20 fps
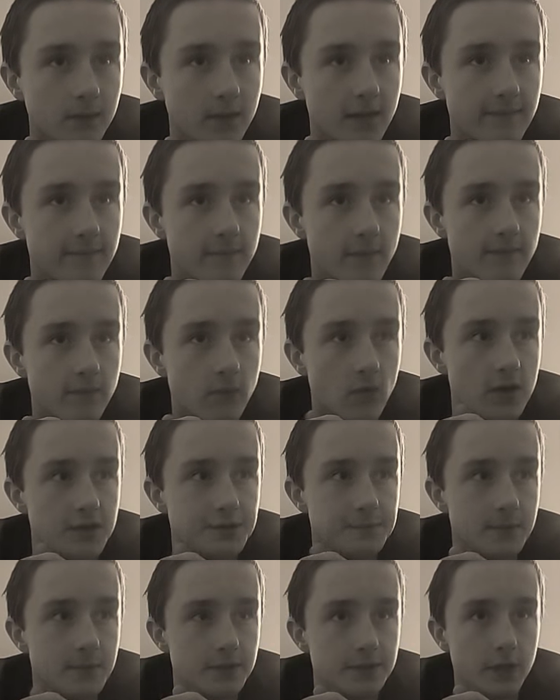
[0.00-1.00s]
leave him a
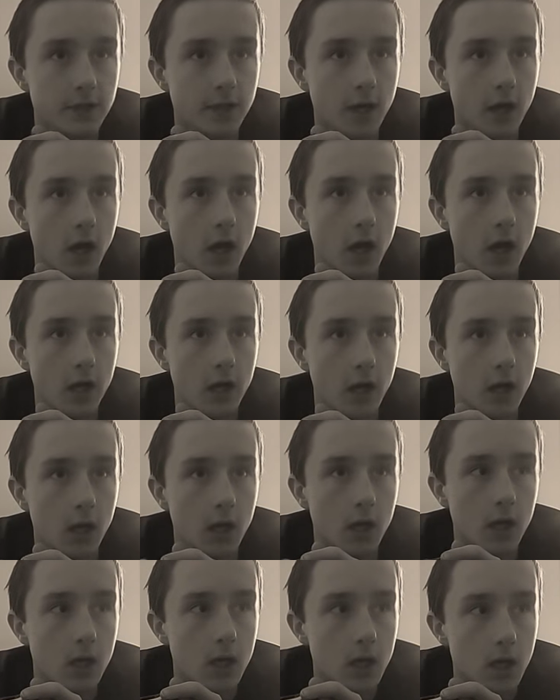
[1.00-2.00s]
voicemail saying,
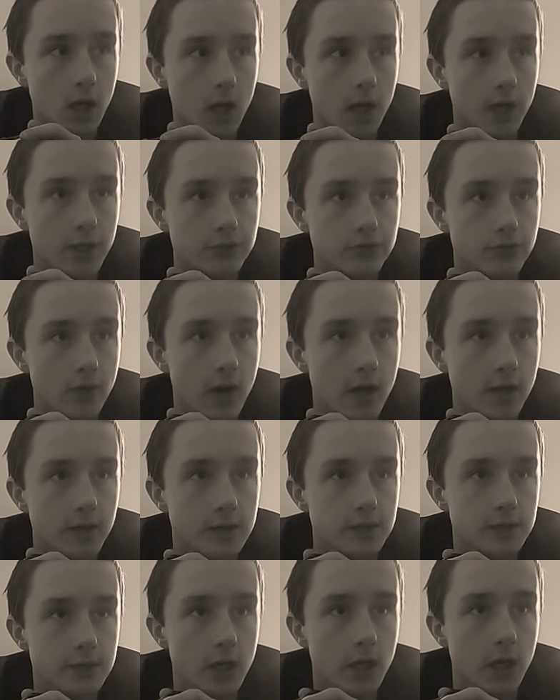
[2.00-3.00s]
hi,
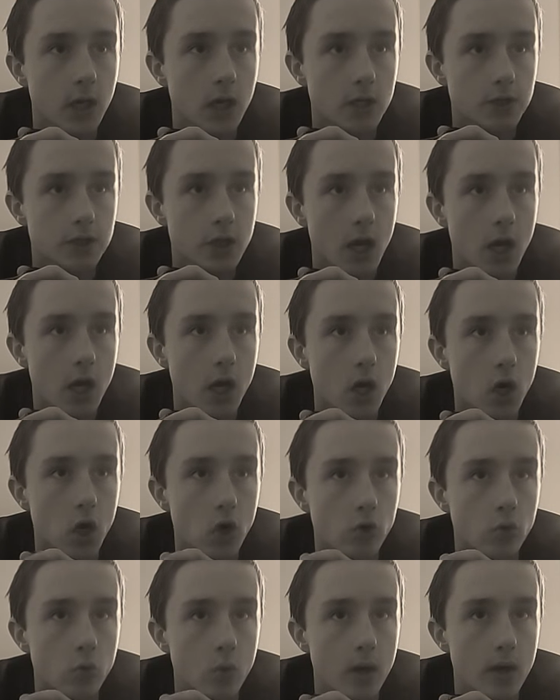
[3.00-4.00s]
track is at
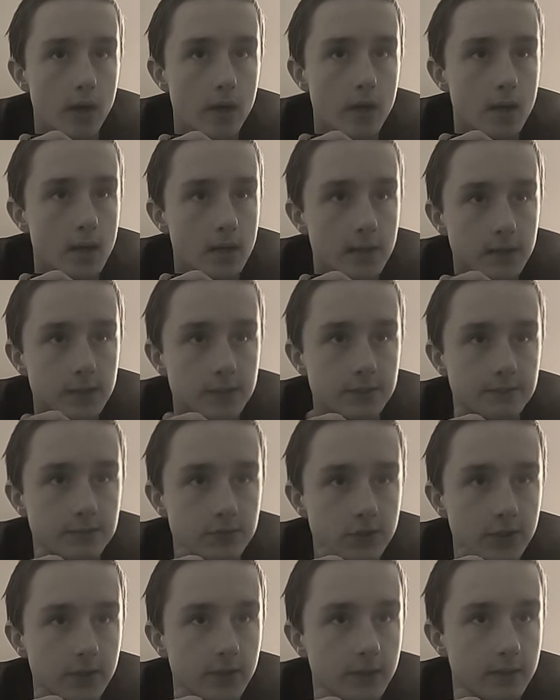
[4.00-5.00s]
Oakwood. Because
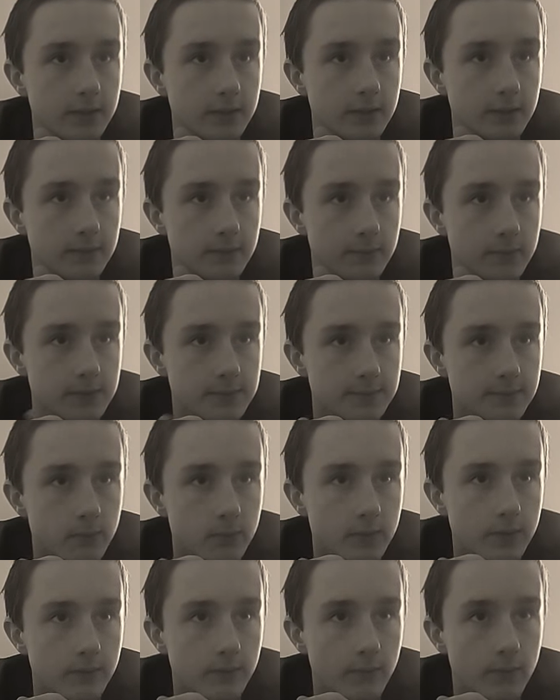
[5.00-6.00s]
Gina was
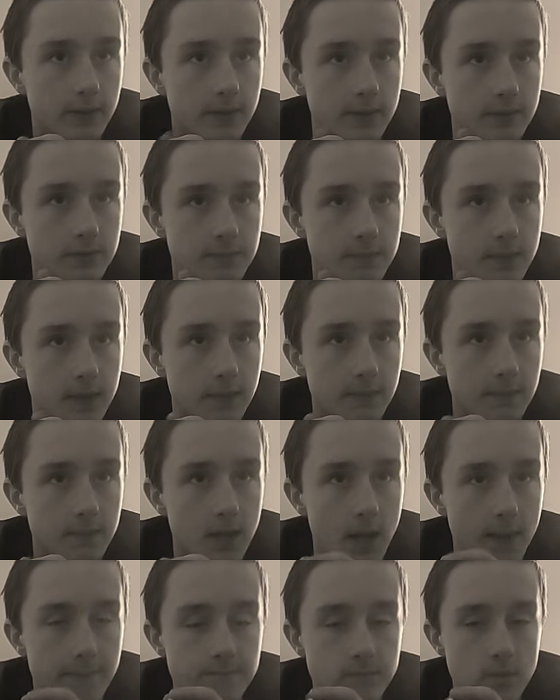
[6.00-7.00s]
the one that was was picking
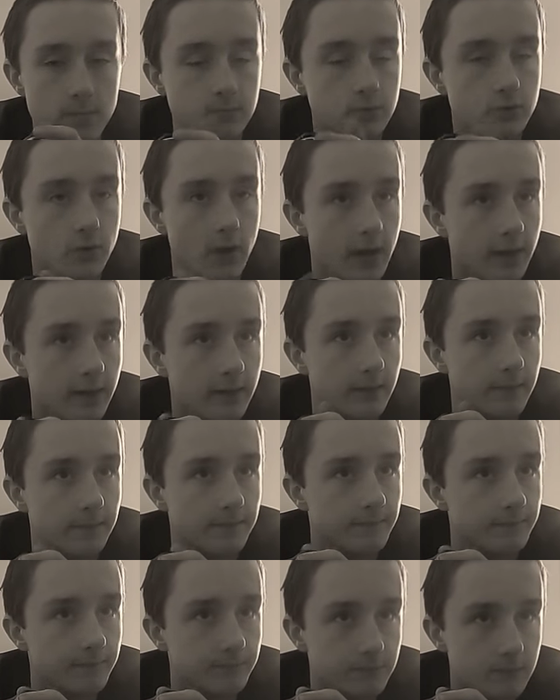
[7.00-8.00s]
me up from track.
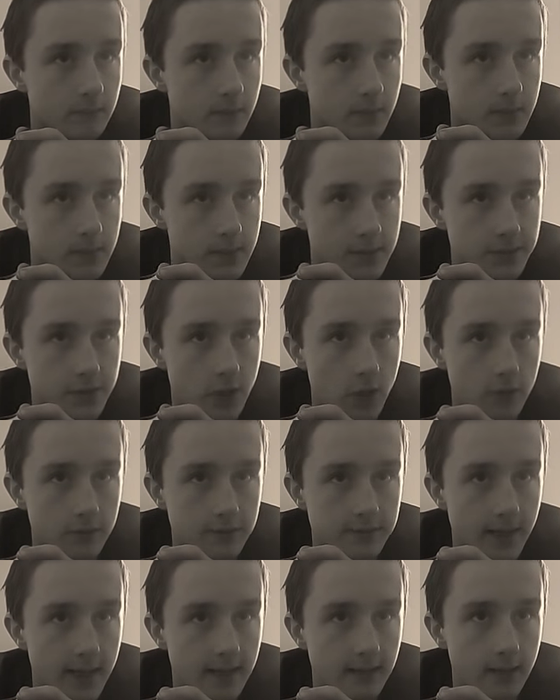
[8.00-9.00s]

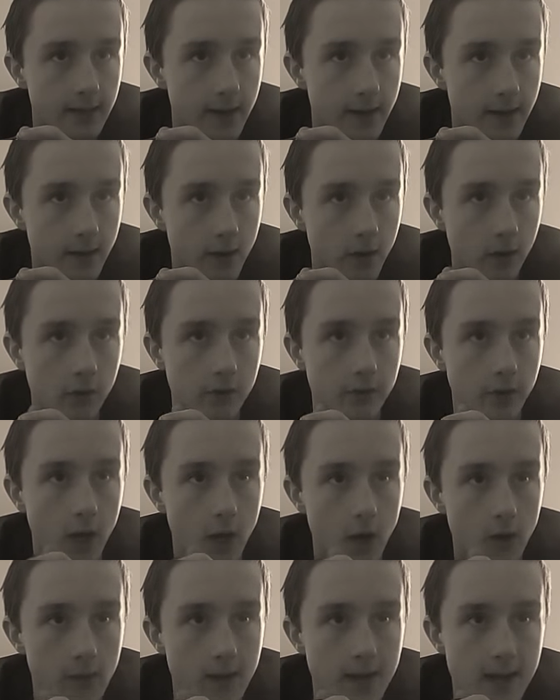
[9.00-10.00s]
So Dad let her
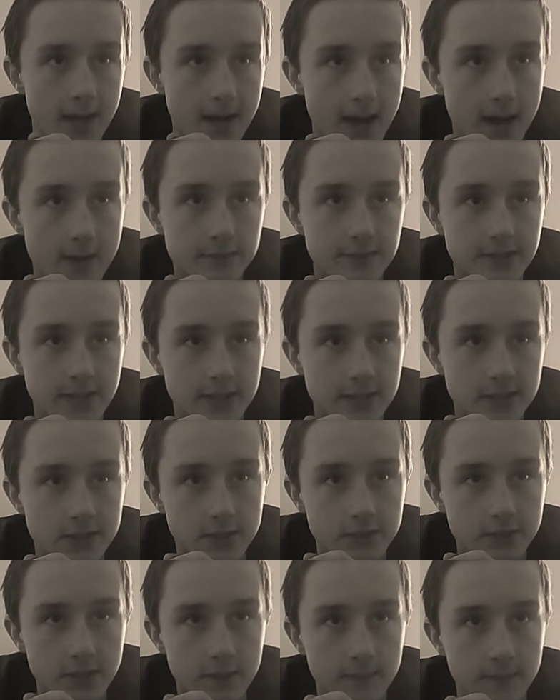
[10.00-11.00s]
know. And I was thinking
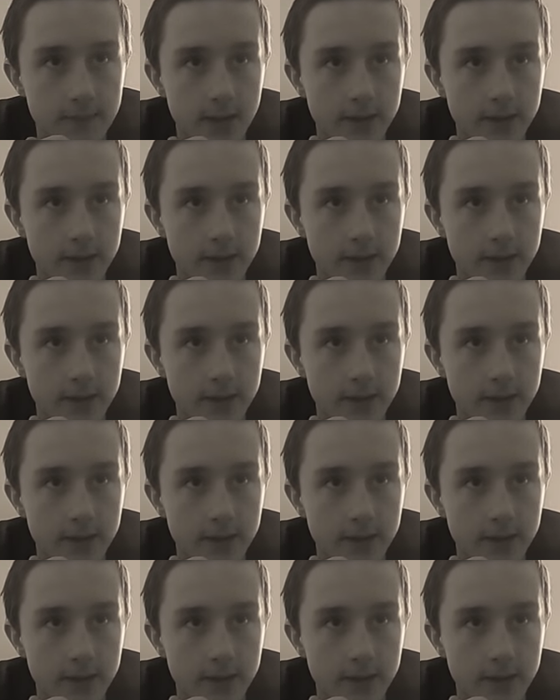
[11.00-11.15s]
she was going to